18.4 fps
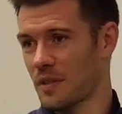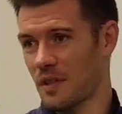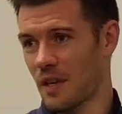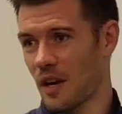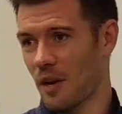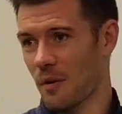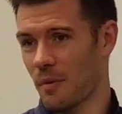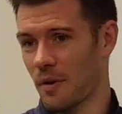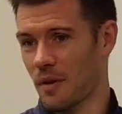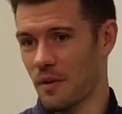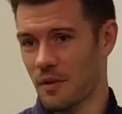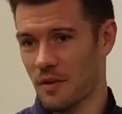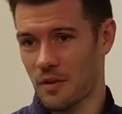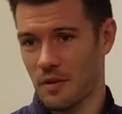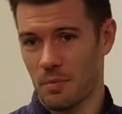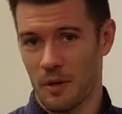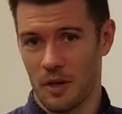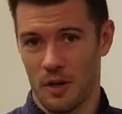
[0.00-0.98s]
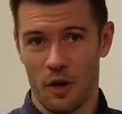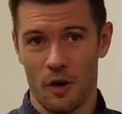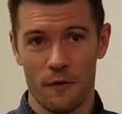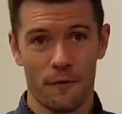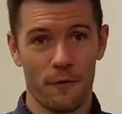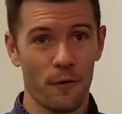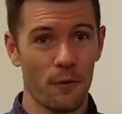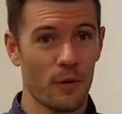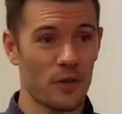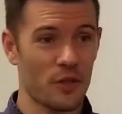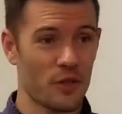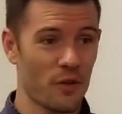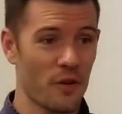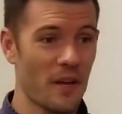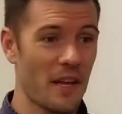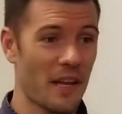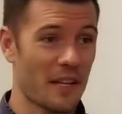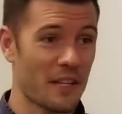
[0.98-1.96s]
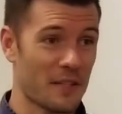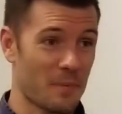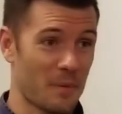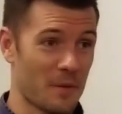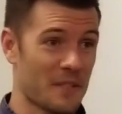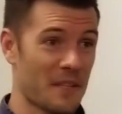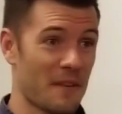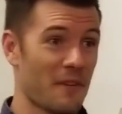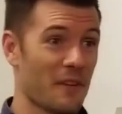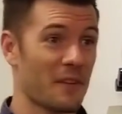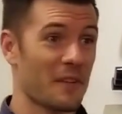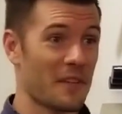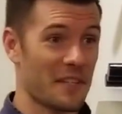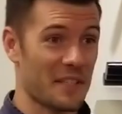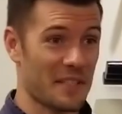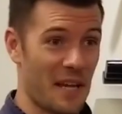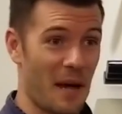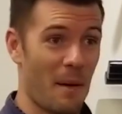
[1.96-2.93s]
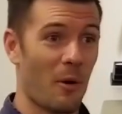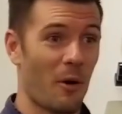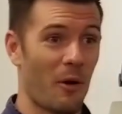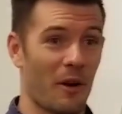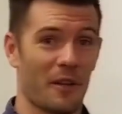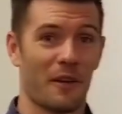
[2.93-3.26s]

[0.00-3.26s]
is why I decided that I wanted to